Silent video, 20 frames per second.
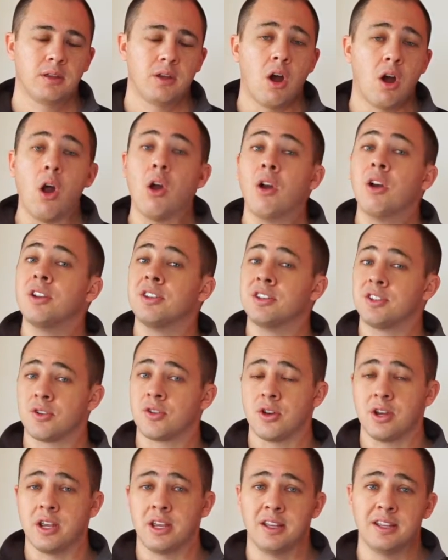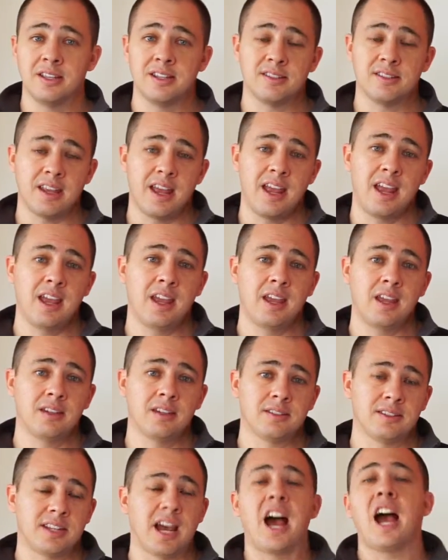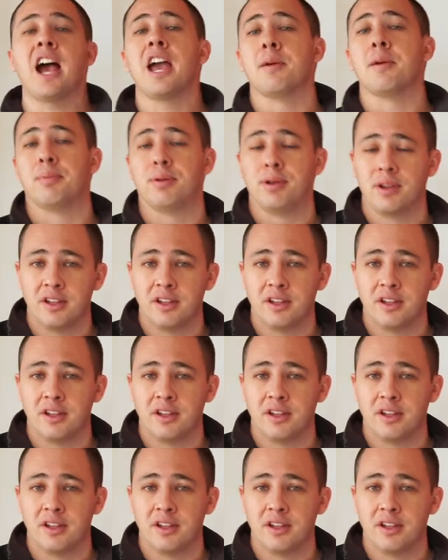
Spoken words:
Artistry is a type